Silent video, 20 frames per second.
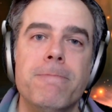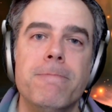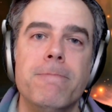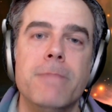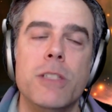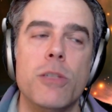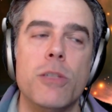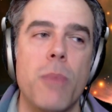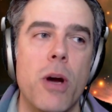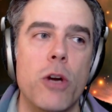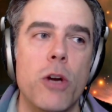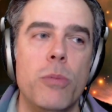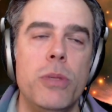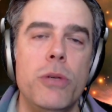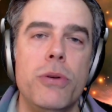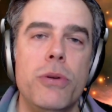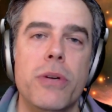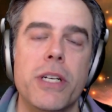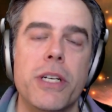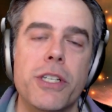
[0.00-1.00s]
It's a mono blue
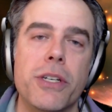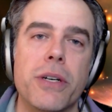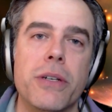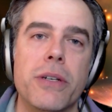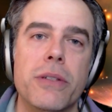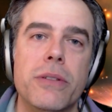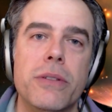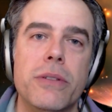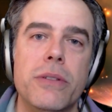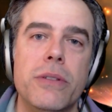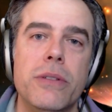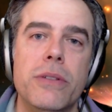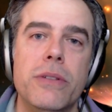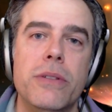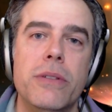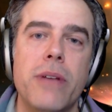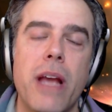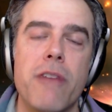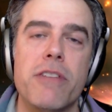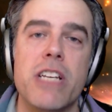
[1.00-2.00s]
creature.
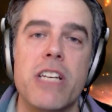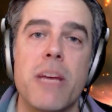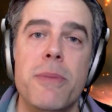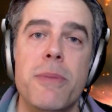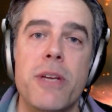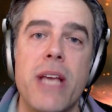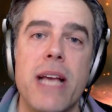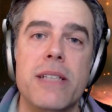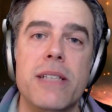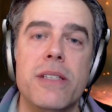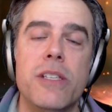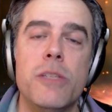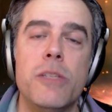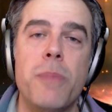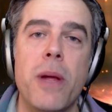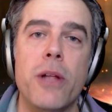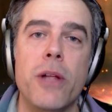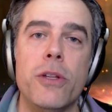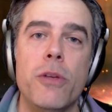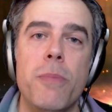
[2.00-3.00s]
Every time you cast a
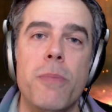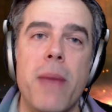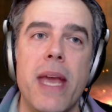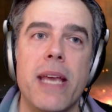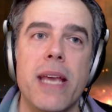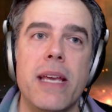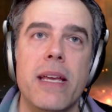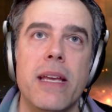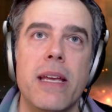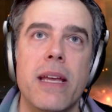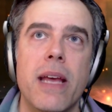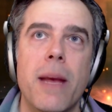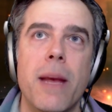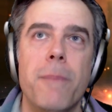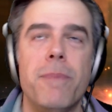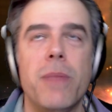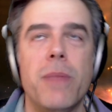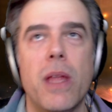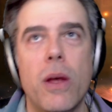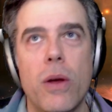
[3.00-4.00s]
spell, you're
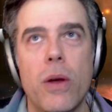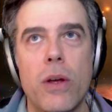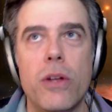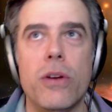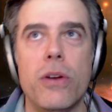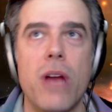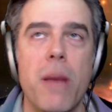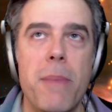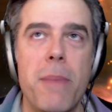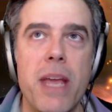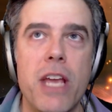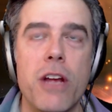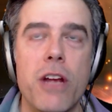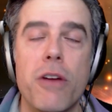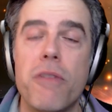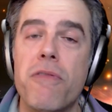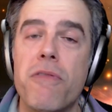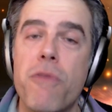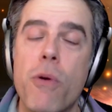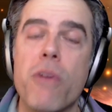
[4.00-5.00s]
not making
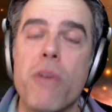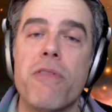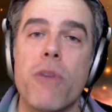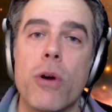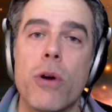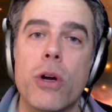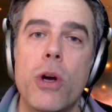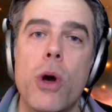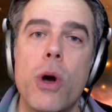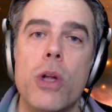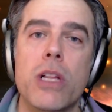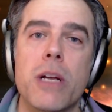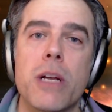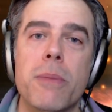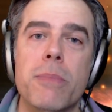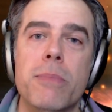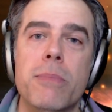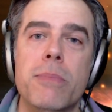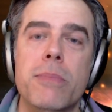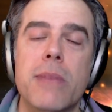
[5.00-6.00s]
a 4/4
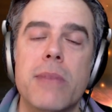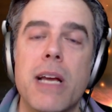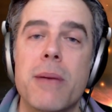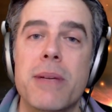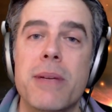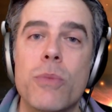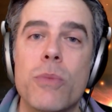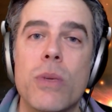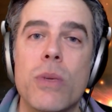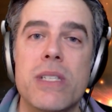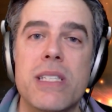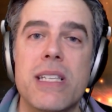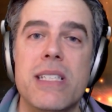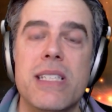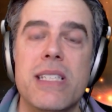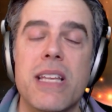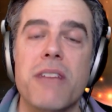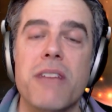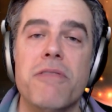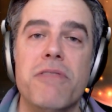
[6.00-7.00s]
golem. I mean, once this
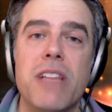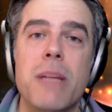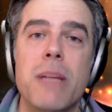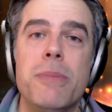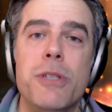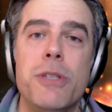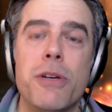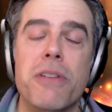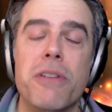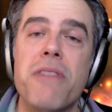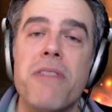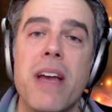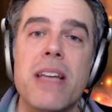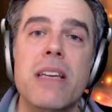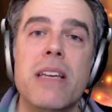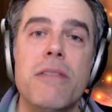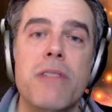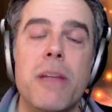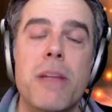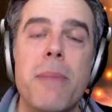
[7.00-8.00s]
thing flips, you're
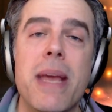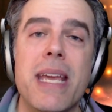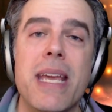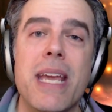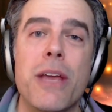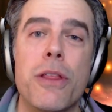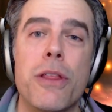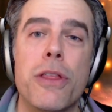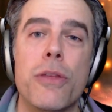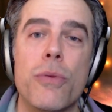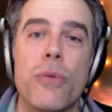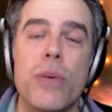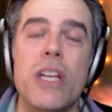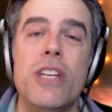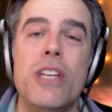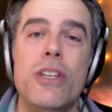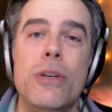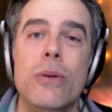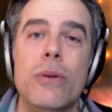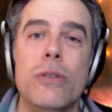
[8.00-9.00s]
effectively making
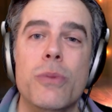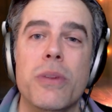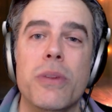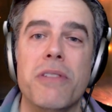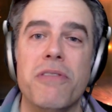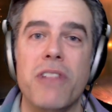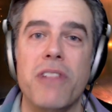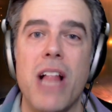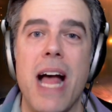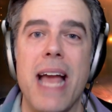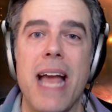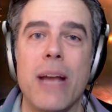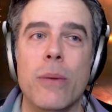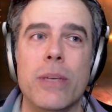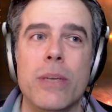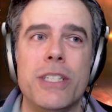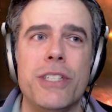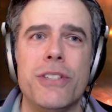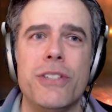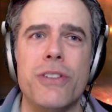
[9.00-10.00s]
3/2s with flying,
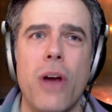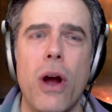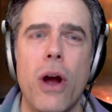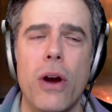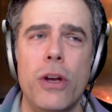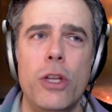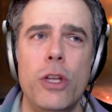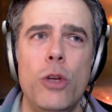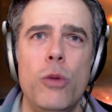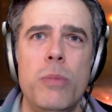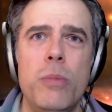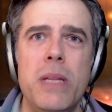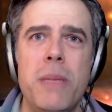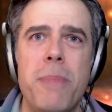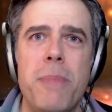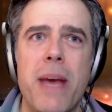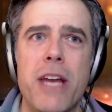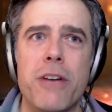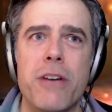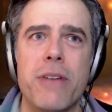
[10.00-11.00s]
which is arguably
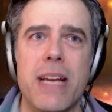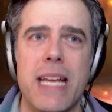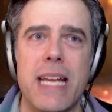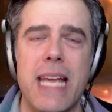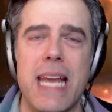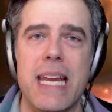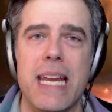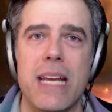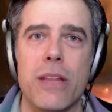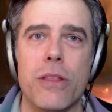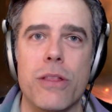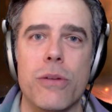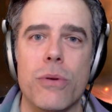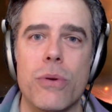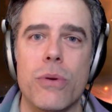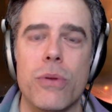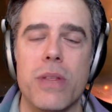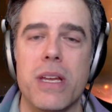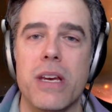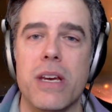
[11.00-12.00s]
better at getting
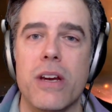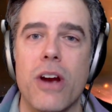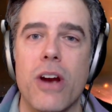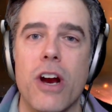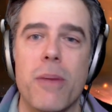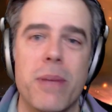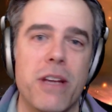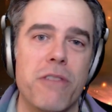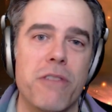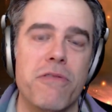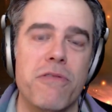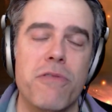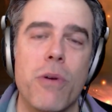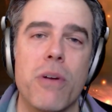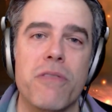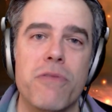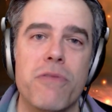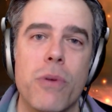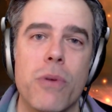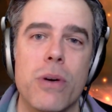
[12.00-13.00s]
through than an army of
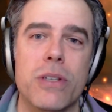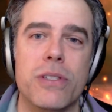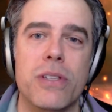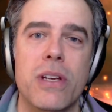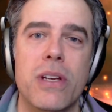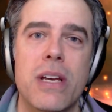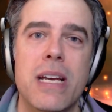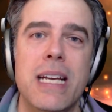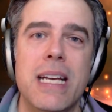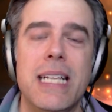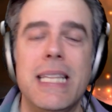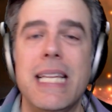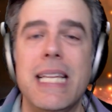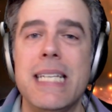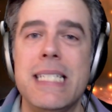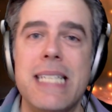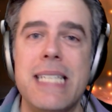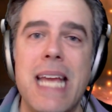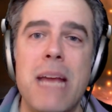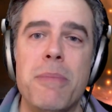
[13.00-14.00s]
4/4s.
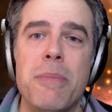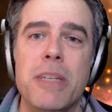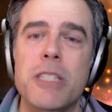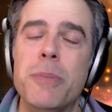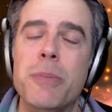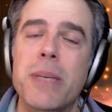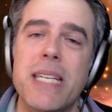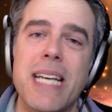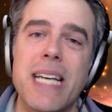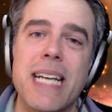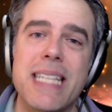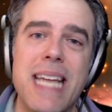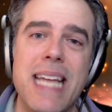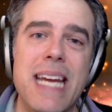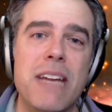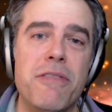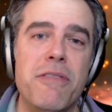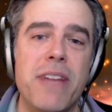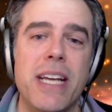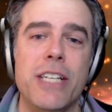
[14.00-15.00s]
Less damage, but you got that
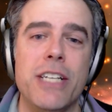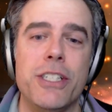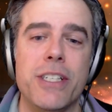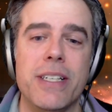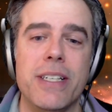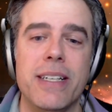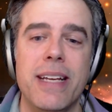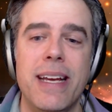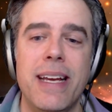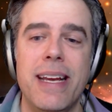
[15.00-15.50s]
evasion.